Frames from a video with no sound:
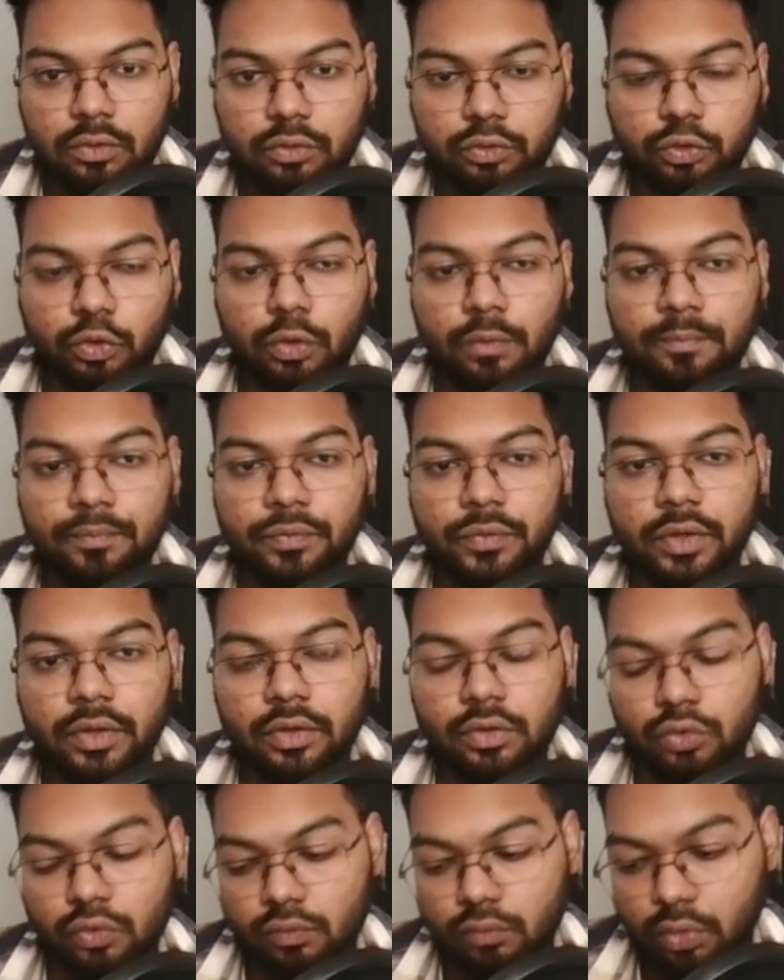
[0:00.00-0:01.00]
So
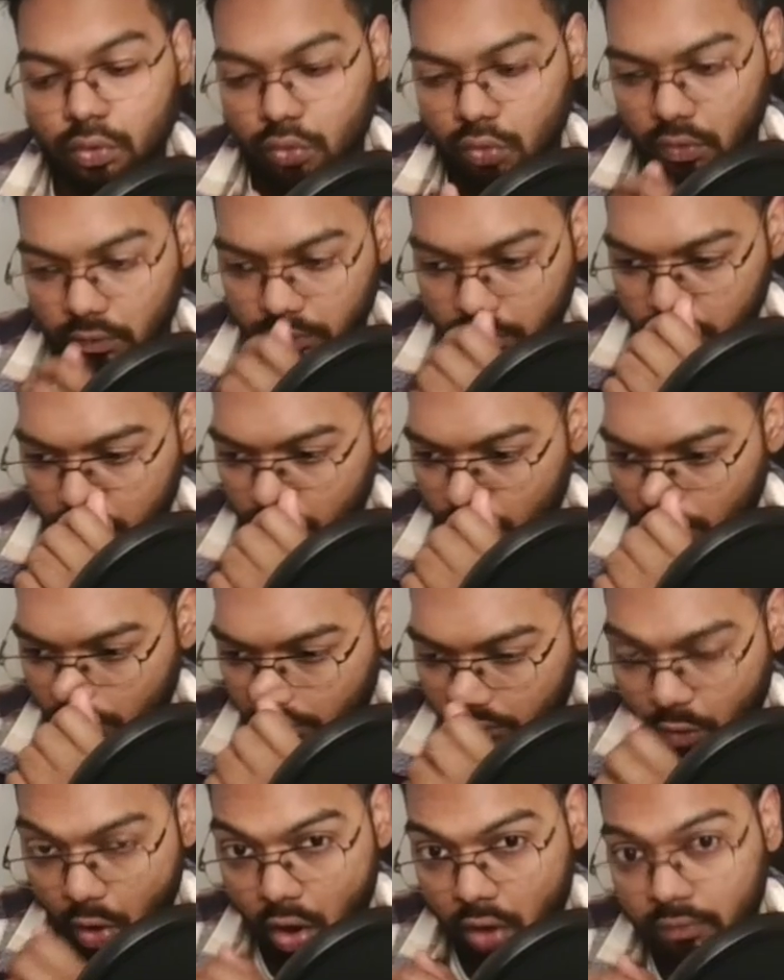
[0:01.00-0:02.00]
you would go for a
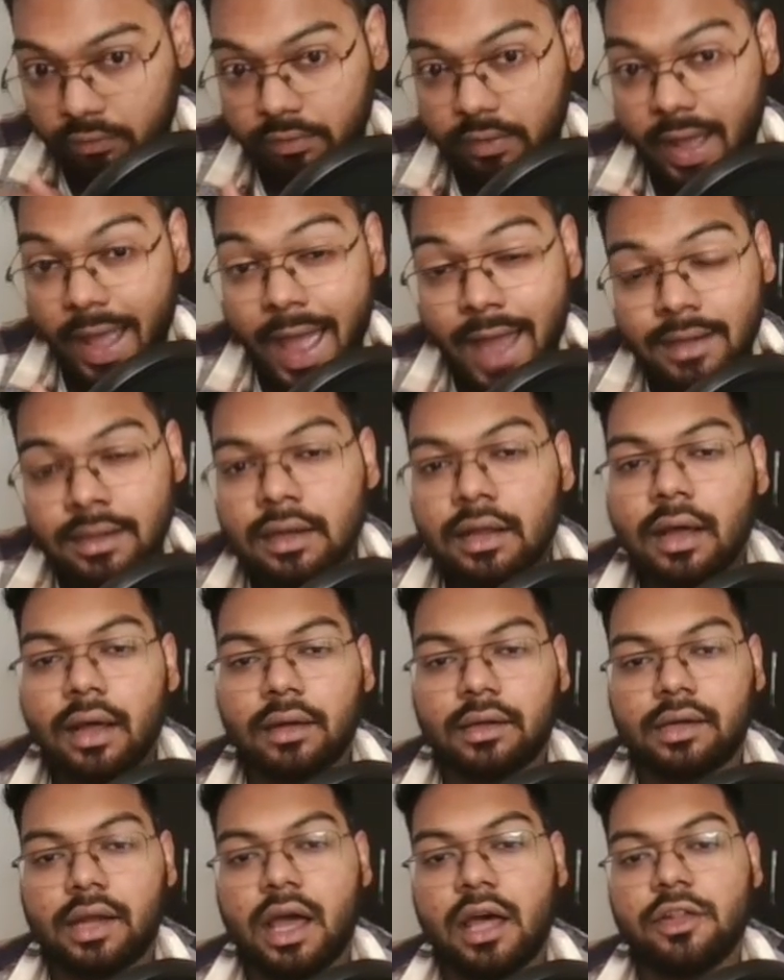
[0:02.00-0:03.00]
WAF and
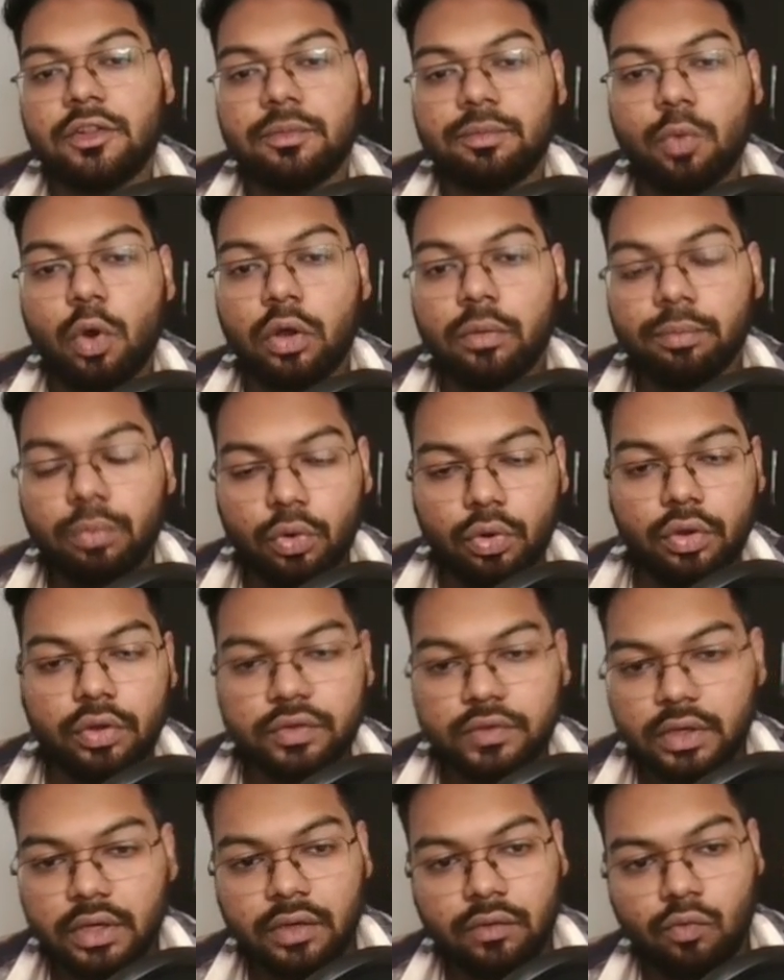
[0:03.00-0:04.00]
RASP on
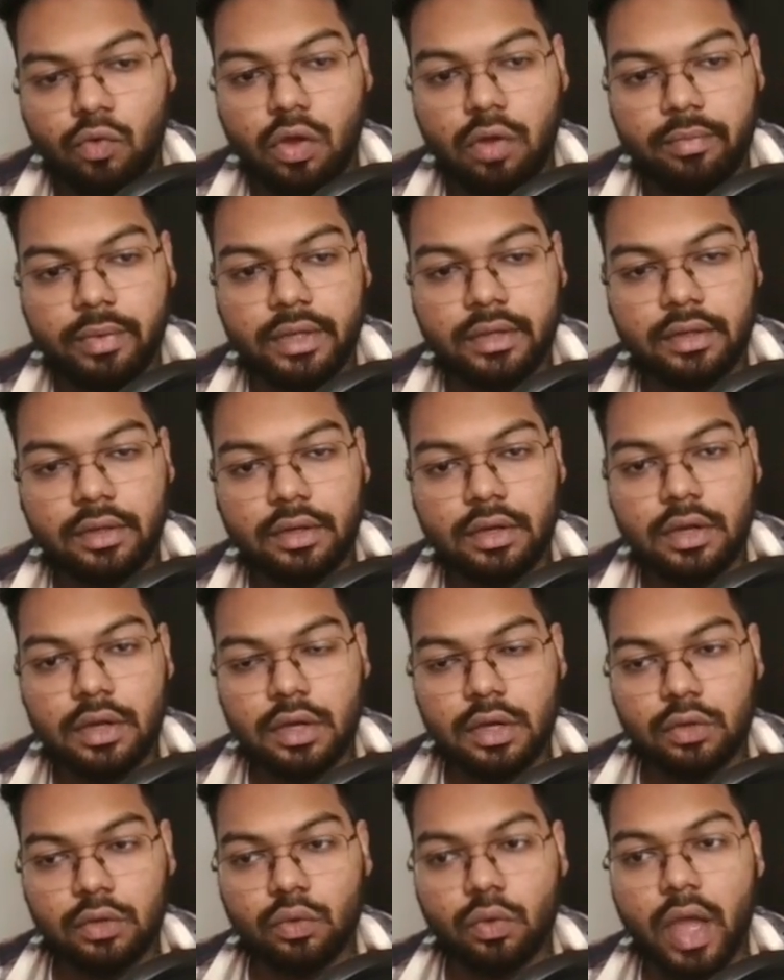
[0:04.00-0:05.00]
production environment
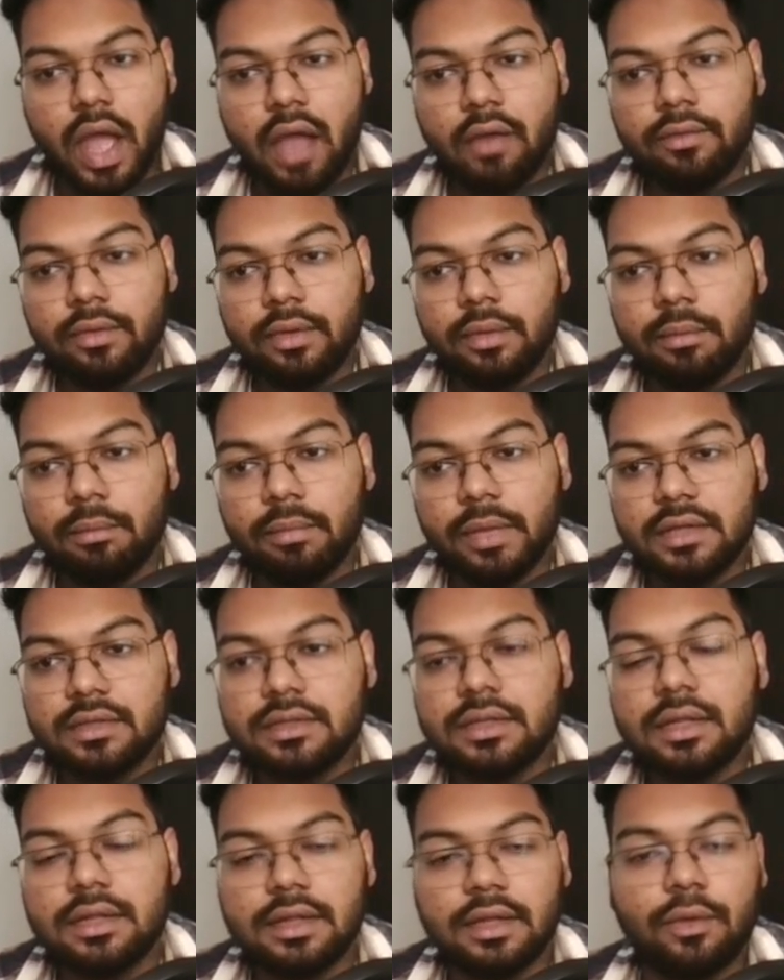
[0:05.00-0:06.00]
to have
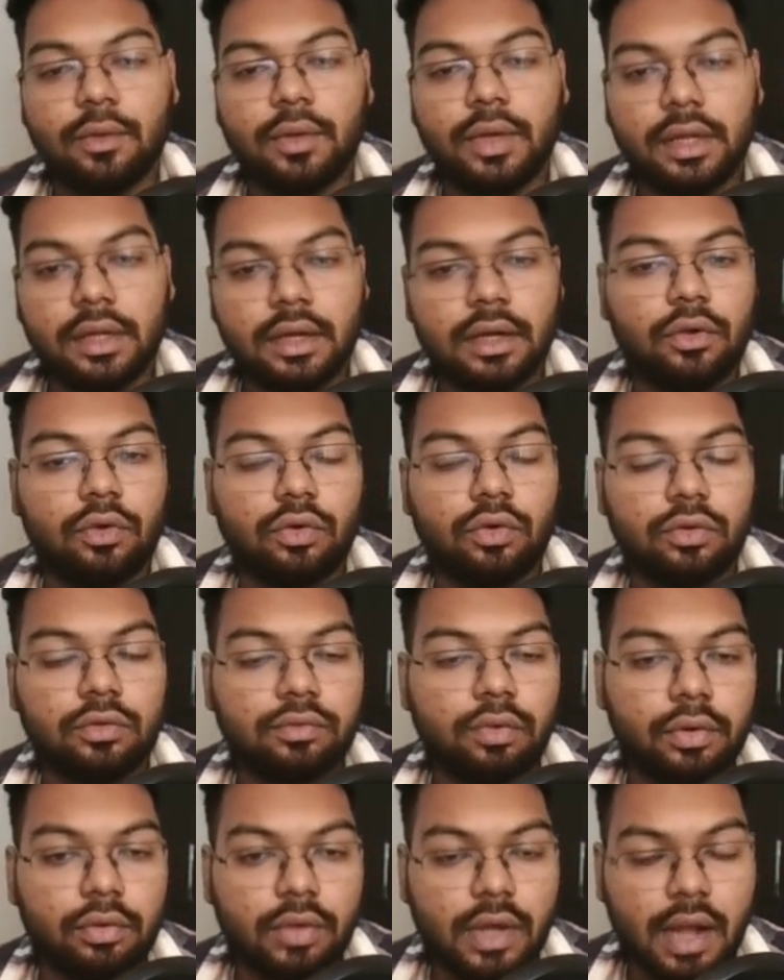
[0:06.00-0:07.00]
best security
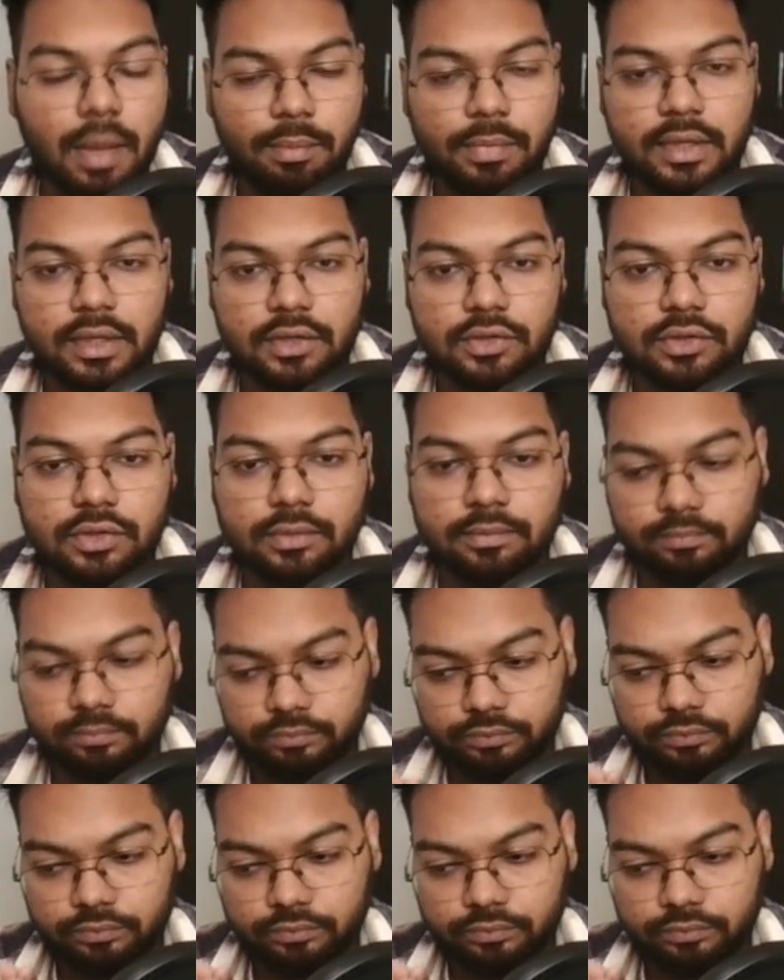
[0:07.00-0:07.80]
controls for your application.